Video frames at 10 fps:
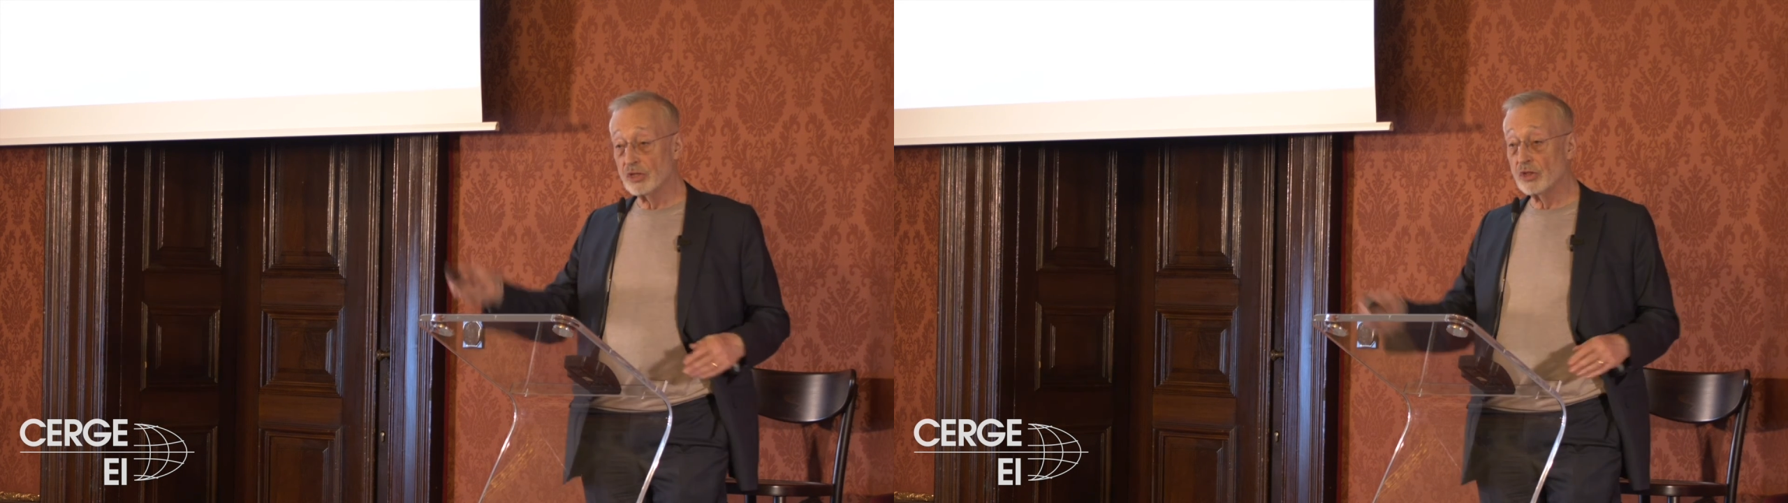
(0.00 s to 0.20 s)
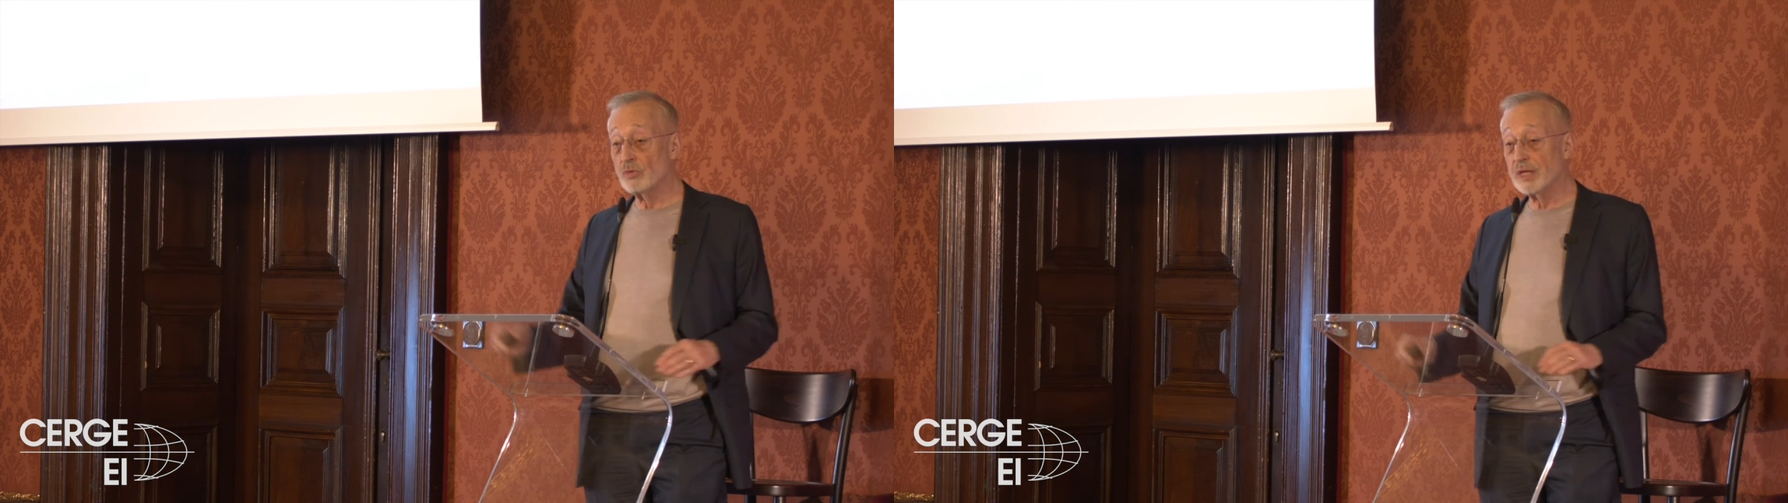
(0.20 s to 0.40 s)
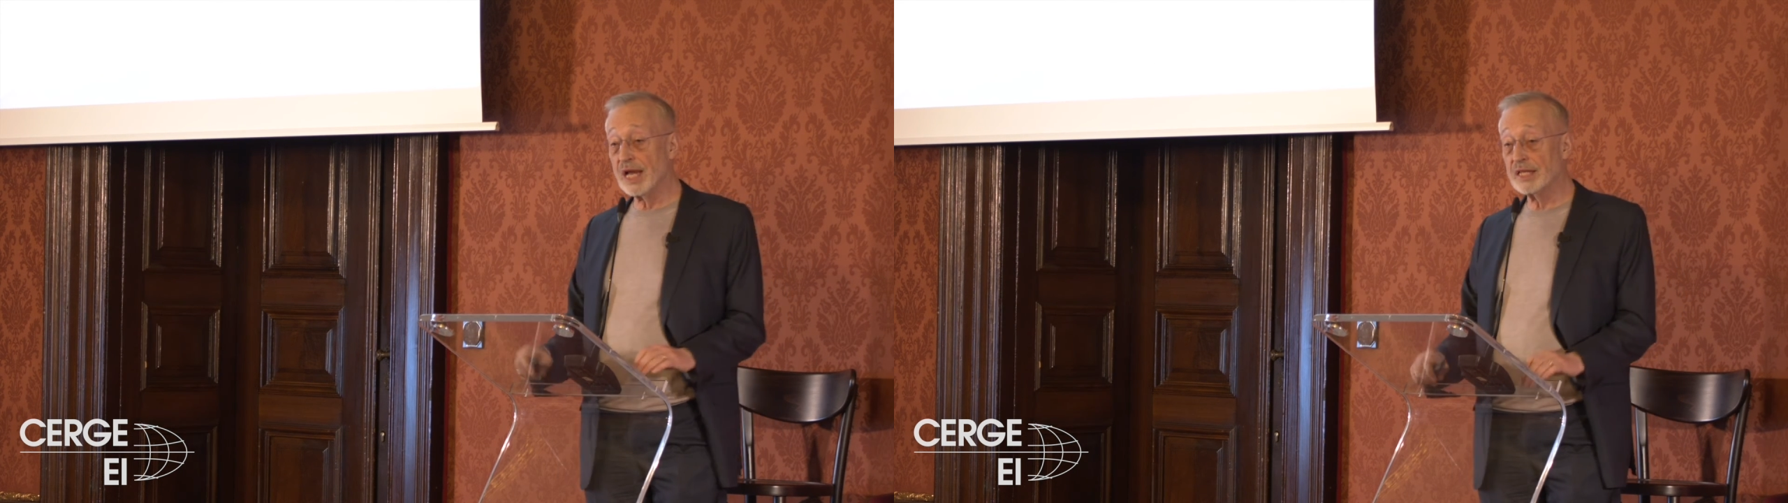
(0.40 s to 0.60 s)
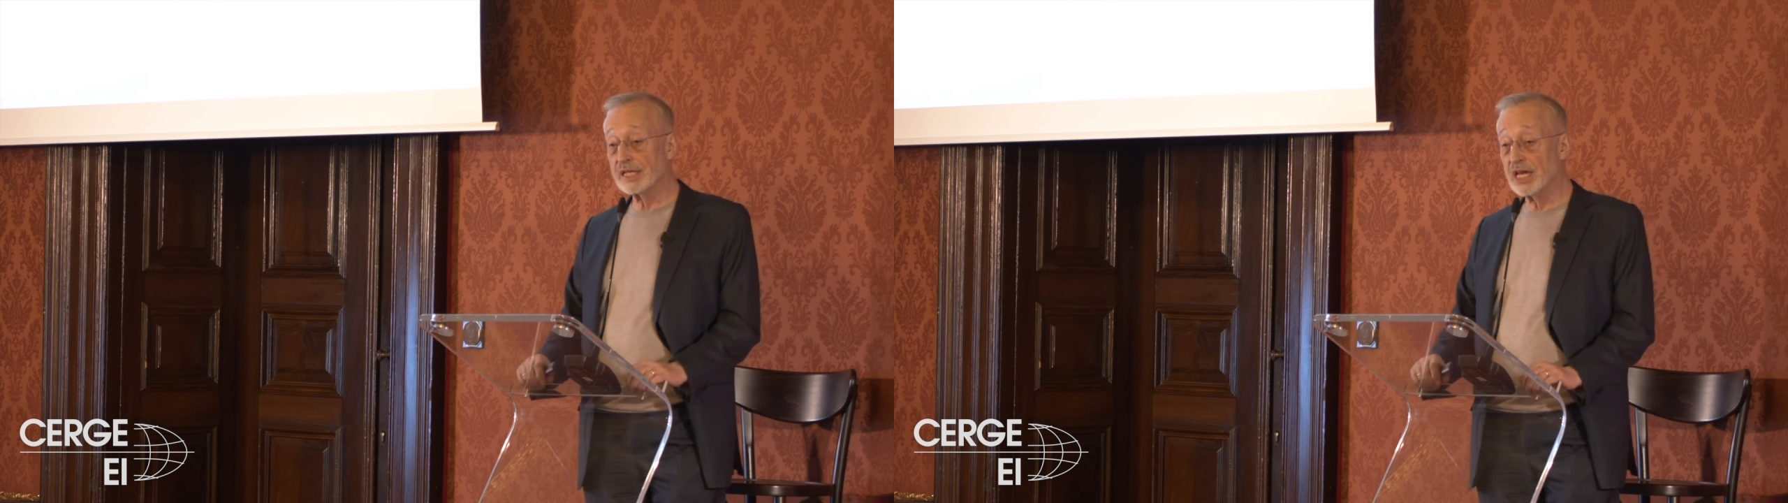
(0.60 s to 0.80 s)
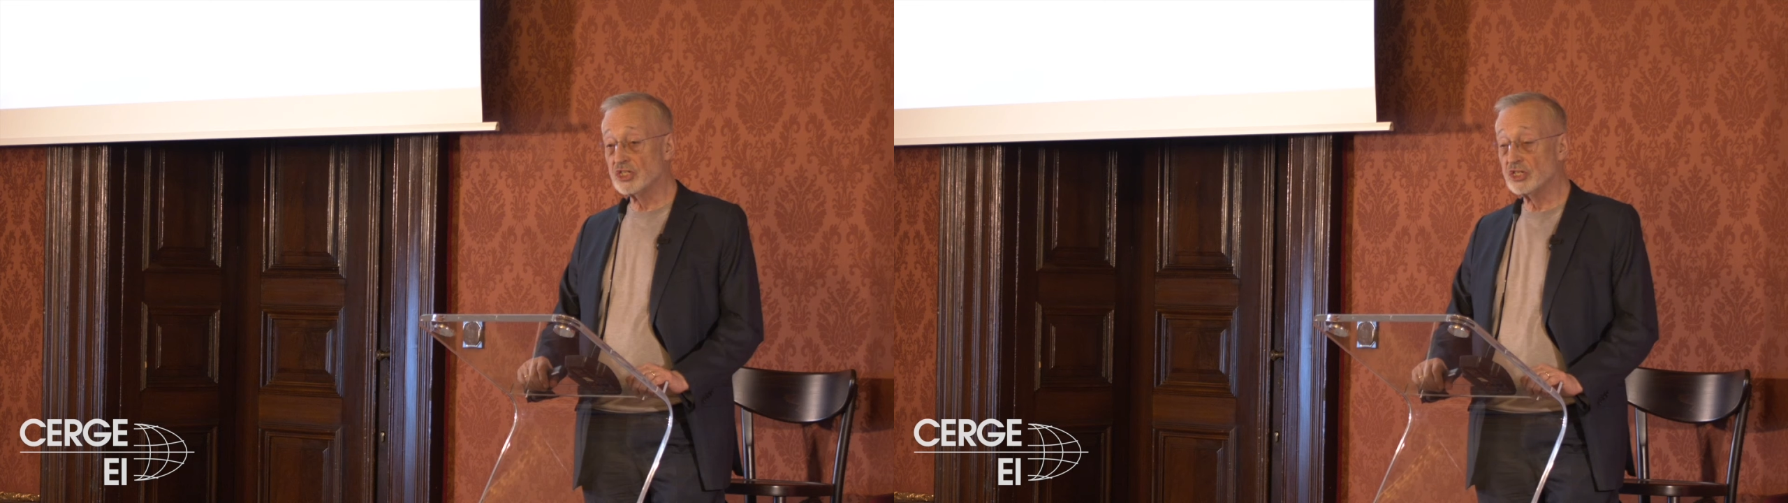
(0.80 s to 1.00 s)
the
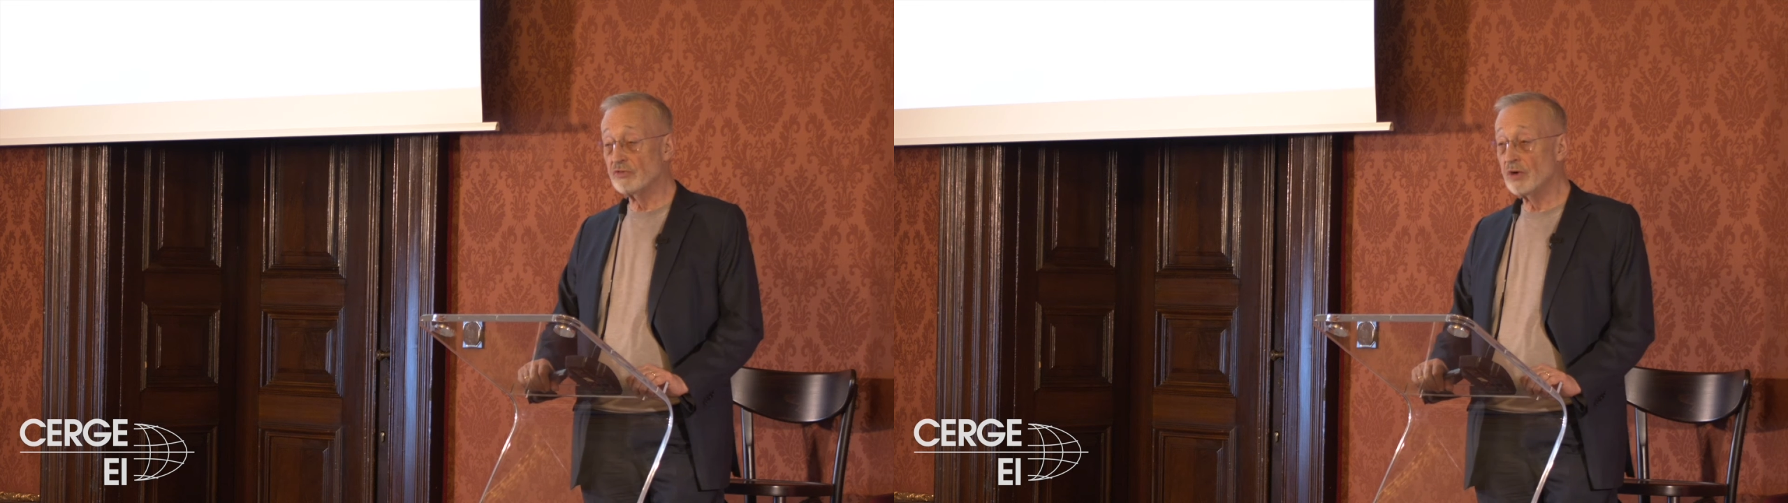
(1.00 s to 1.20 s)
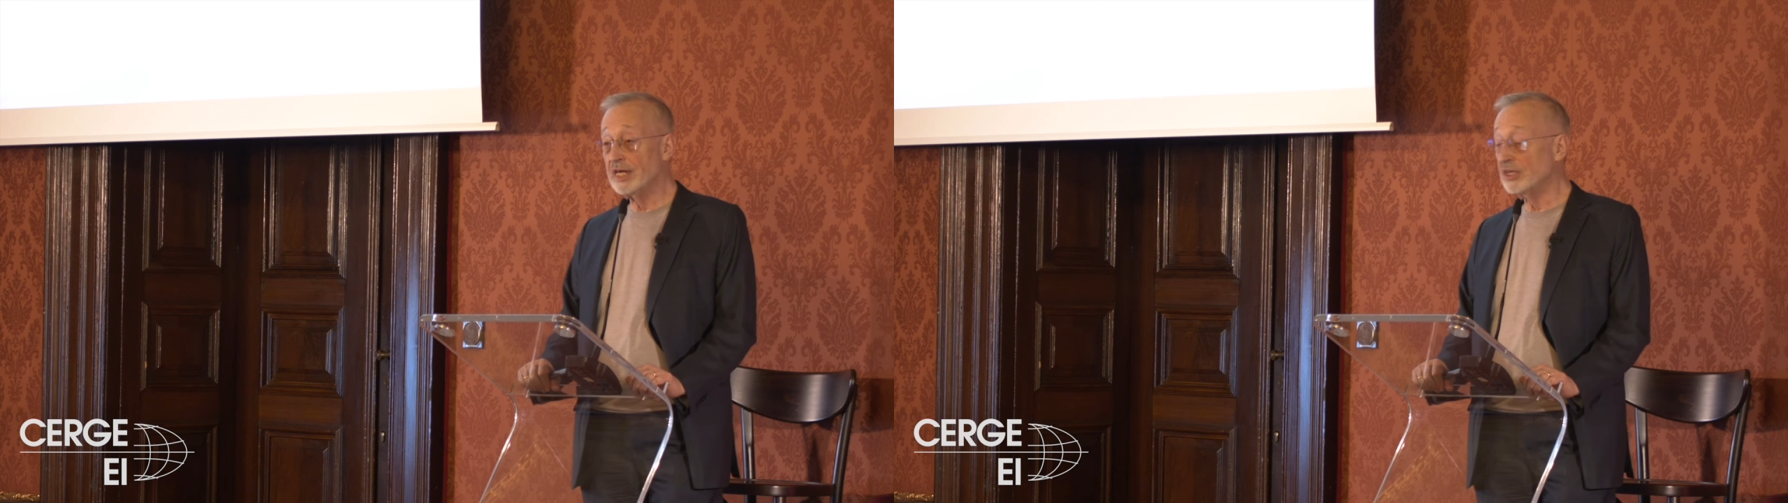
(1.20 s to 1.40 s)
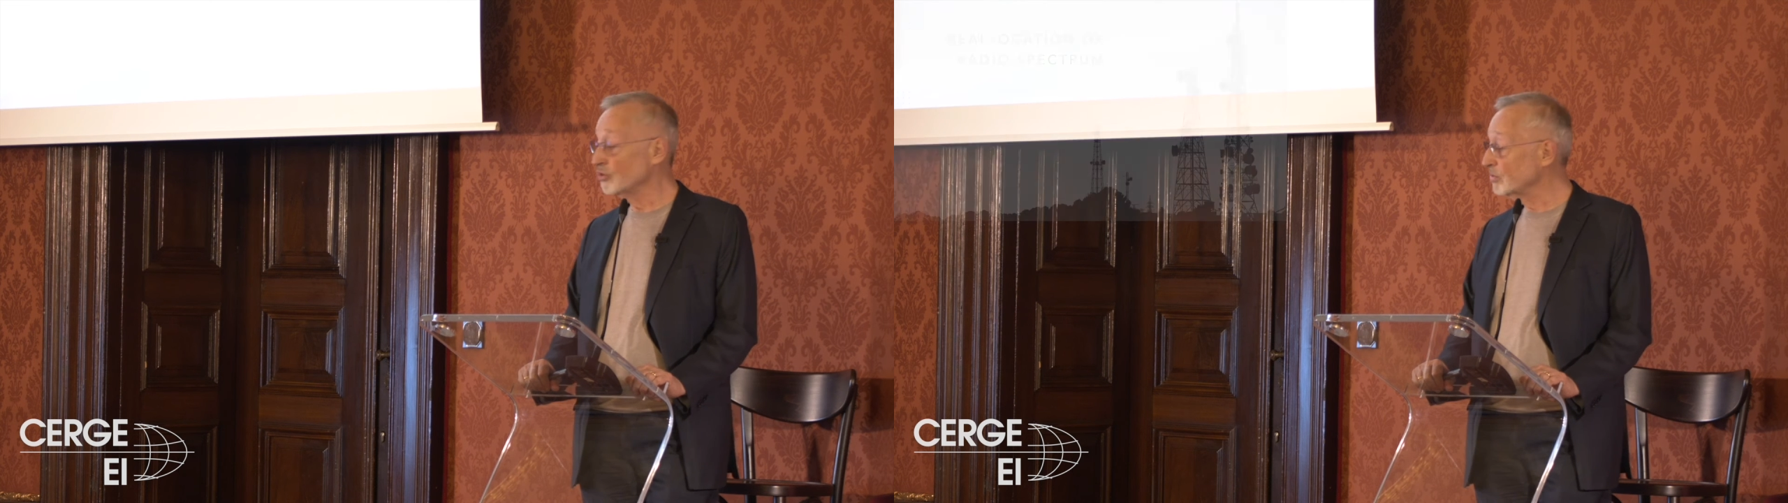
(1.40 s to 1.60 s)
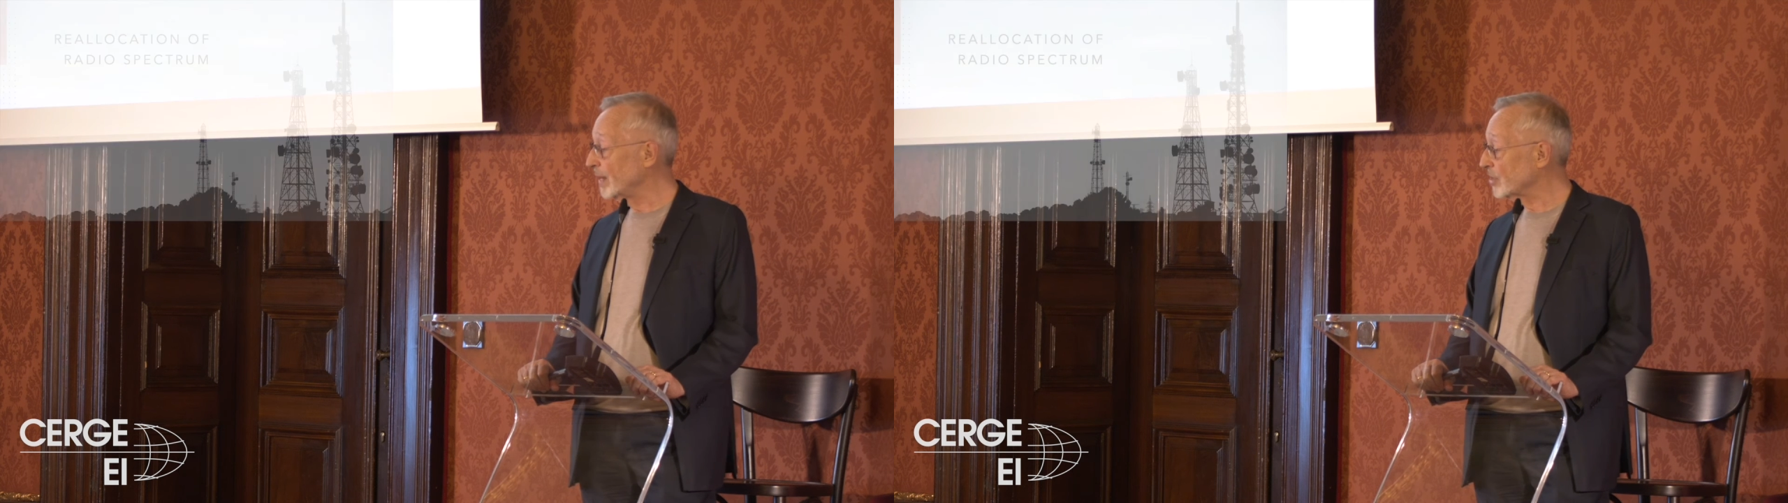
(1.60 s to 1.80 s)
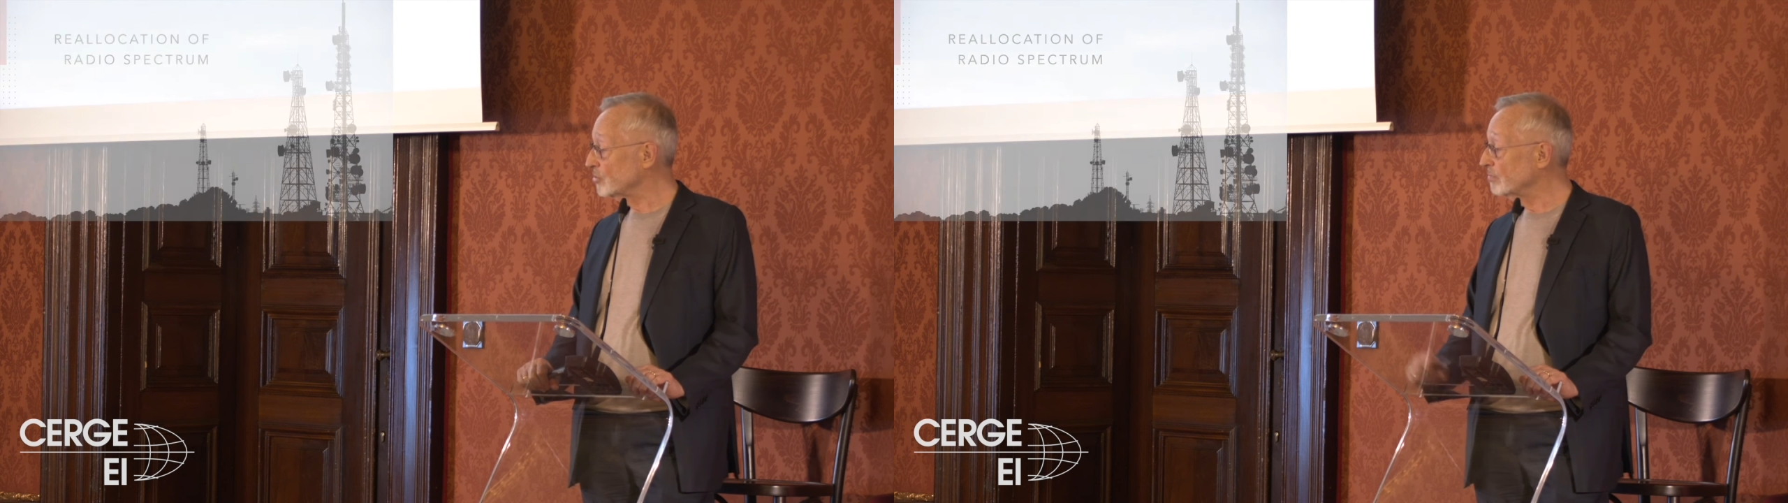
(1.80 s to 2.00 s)
reallocation of radio
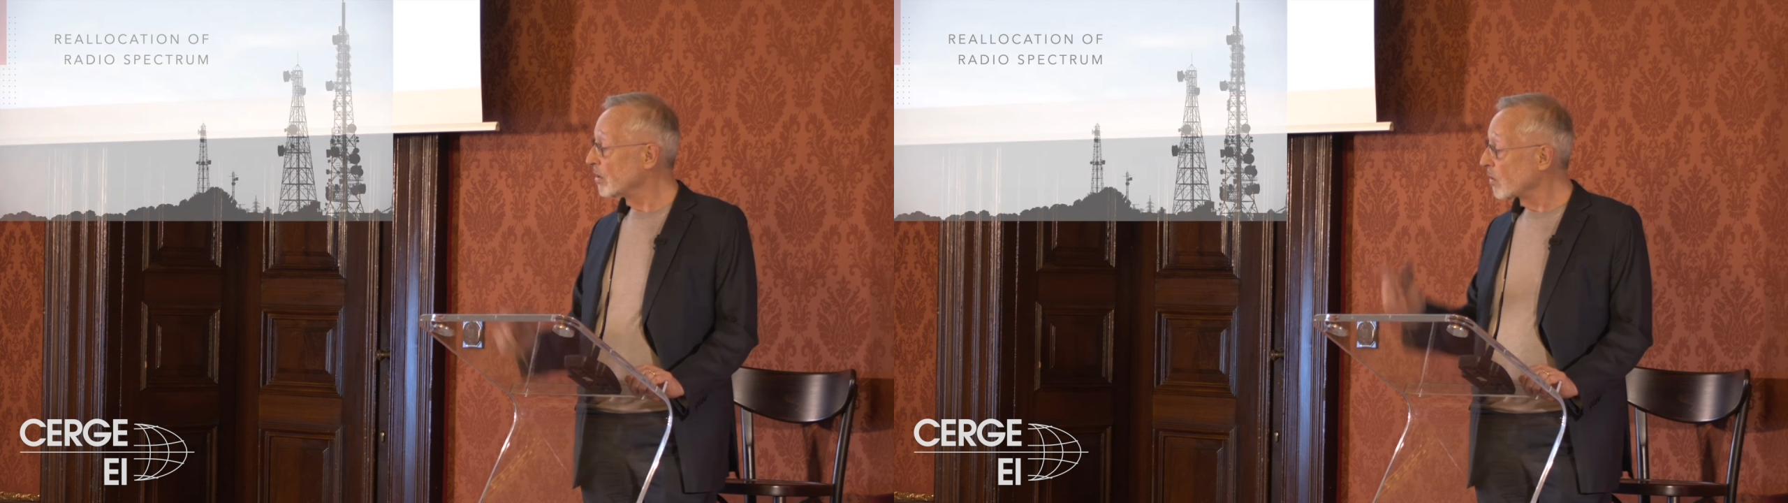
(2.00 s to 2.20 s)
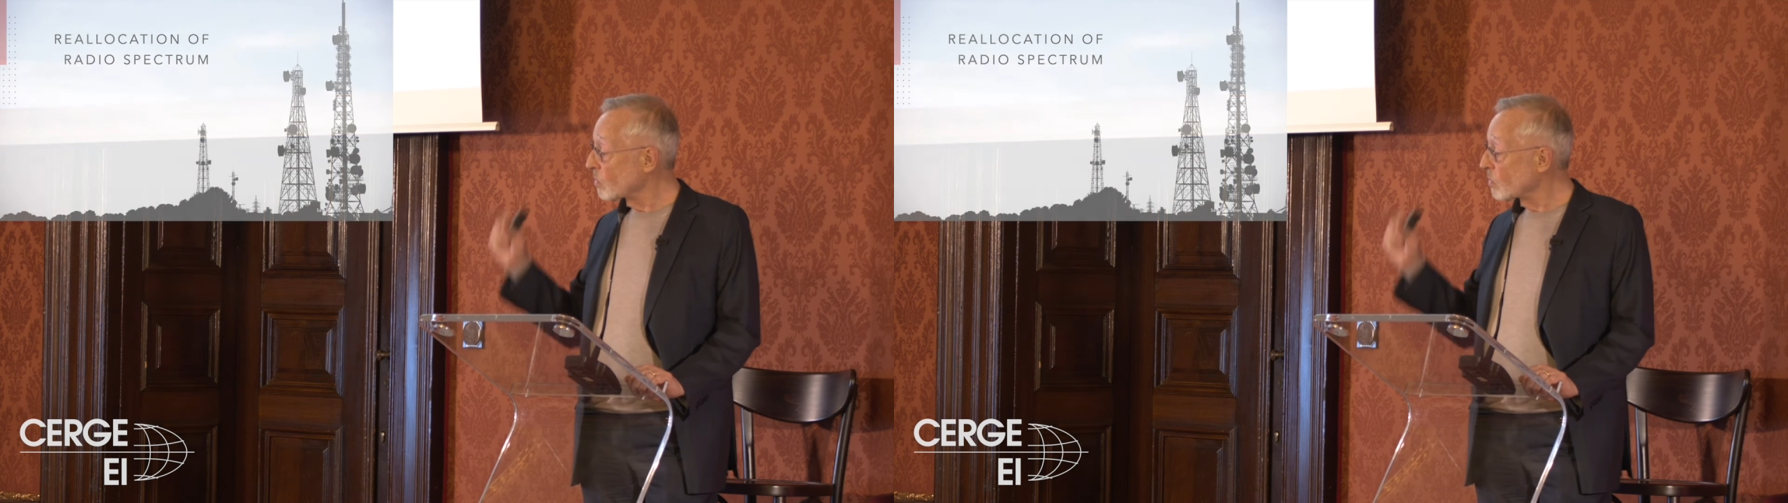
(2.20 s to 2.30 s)
spectrum.